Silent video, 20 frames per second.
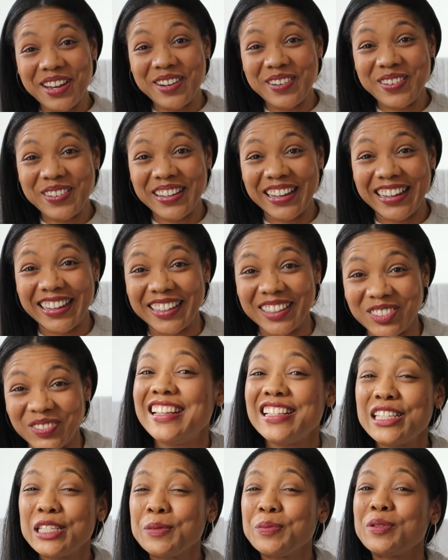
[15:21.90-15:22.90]
Okay,
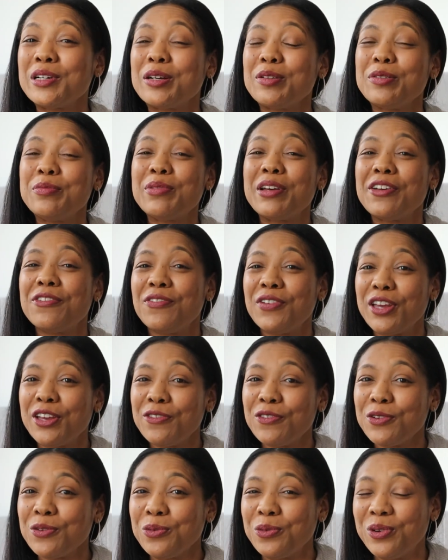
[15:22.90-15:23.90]
this is probably my
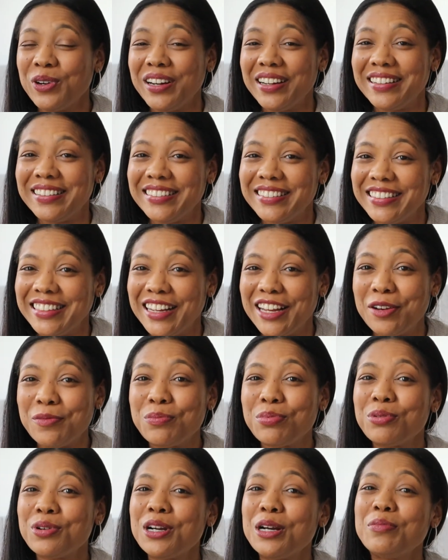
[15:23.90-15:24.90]
favorite one
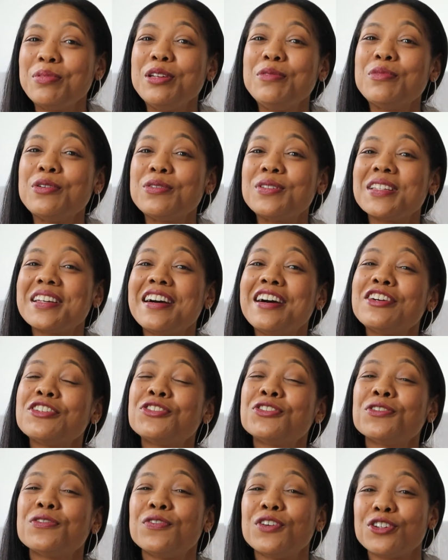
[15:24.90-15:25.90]
and probably most
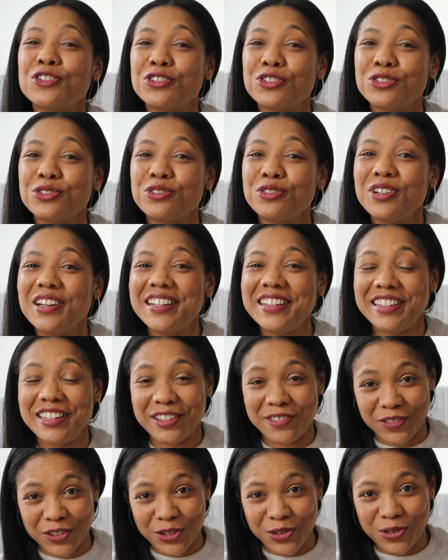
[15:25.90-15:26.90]
controversial and
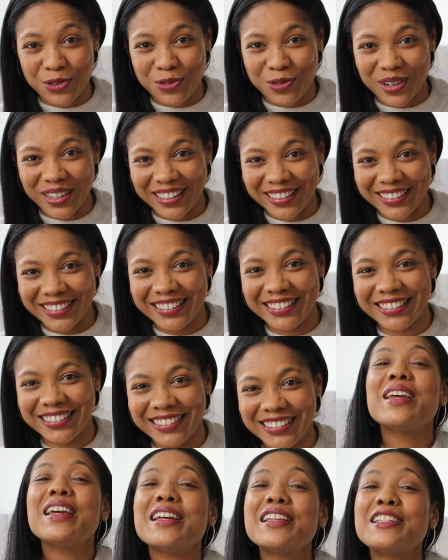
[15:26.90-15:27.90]
difficult one
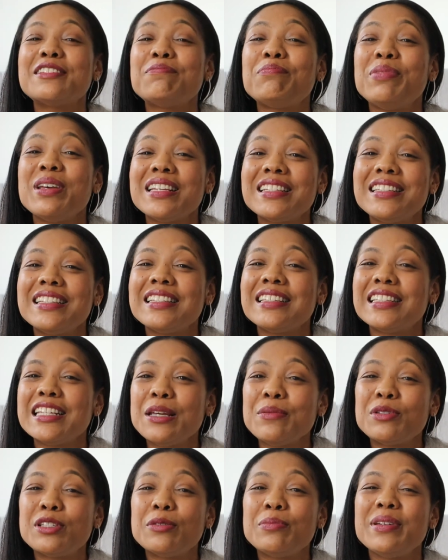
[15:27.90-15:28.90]
because business
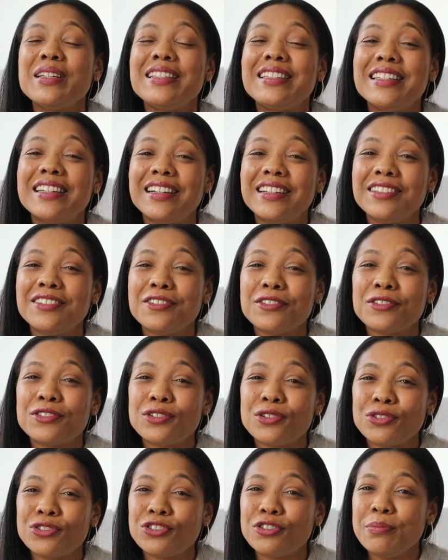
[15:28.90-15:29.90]
seems to be done on
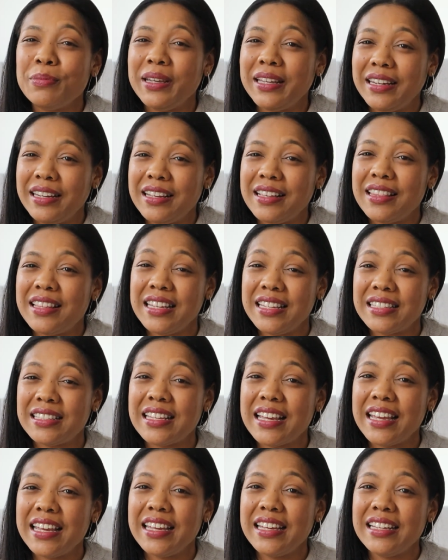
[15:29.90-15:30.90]
social media these
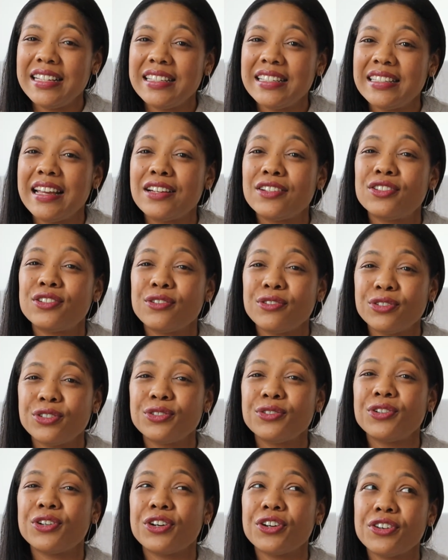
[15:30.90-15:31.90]
days and
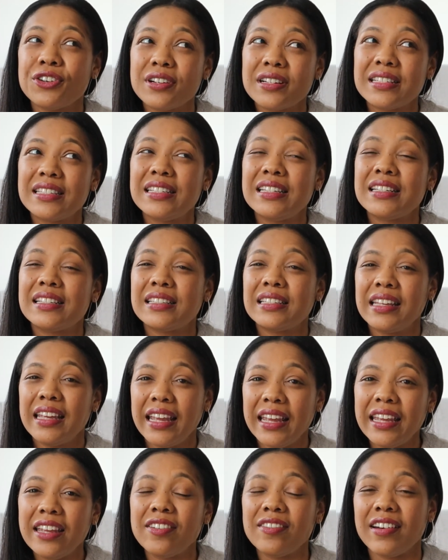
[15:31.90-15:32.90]
social currency is
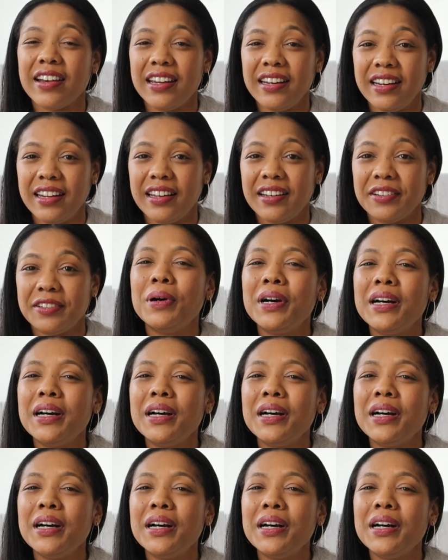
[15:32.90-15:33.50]
king right now.